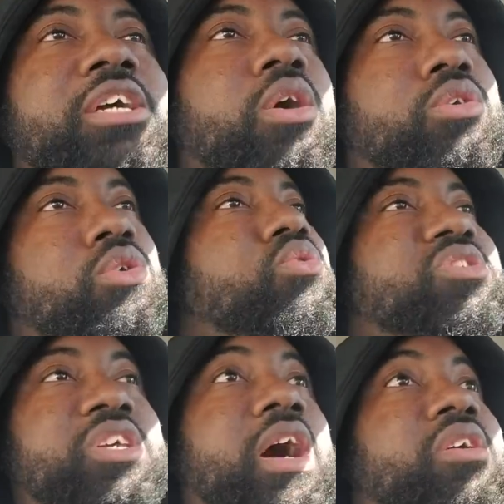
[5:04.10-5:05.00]
on you and
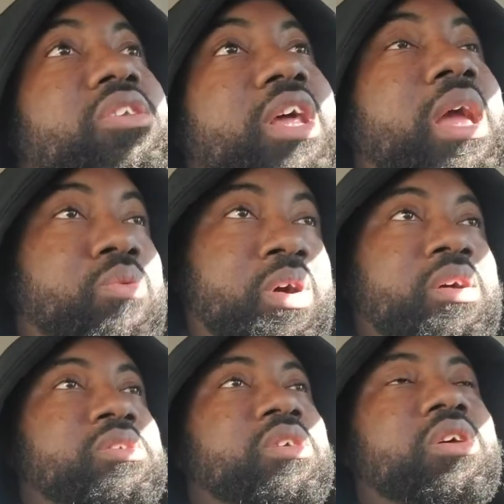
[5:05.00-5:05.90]
see how your day
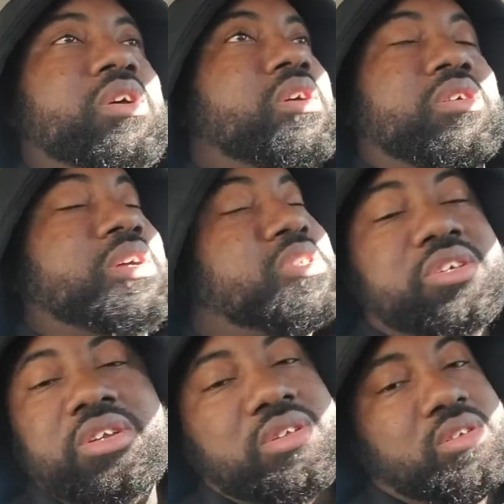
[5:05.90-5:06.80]
was.
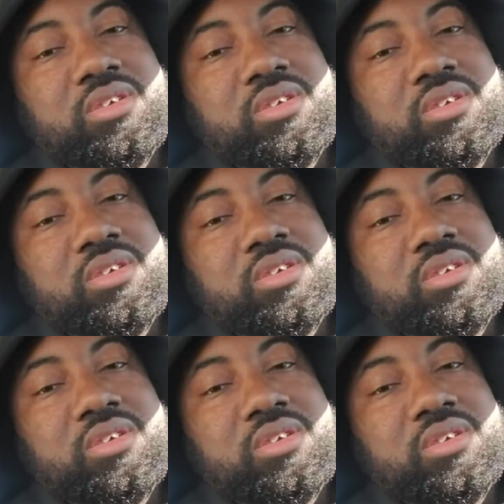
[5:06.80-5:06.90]
Listen,